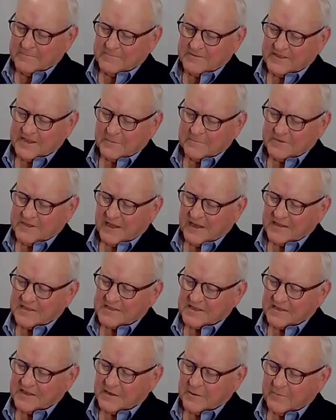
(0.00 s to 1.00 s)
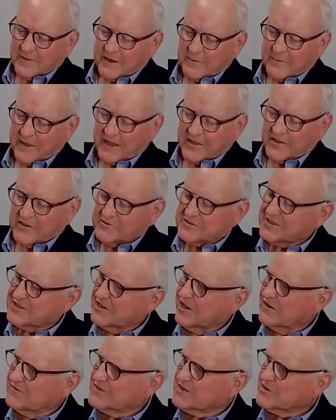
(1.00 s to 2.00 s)
Tim, tell us a little bit about
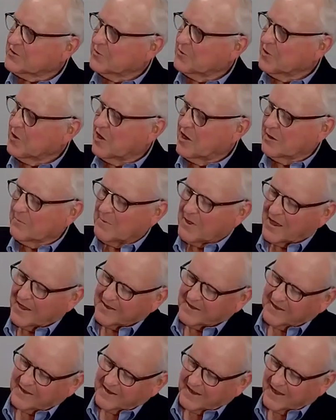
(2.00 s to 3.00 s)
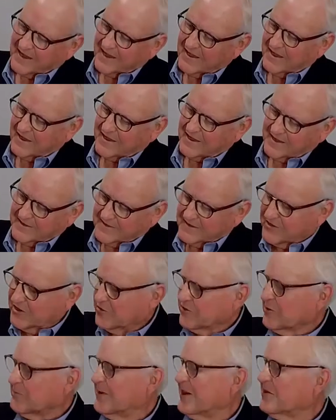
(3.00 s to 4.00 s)
yourself so Longmont can get to know
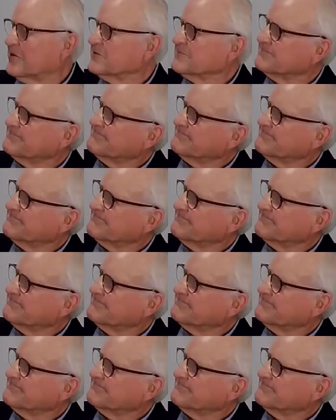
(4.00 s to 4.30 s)
you better.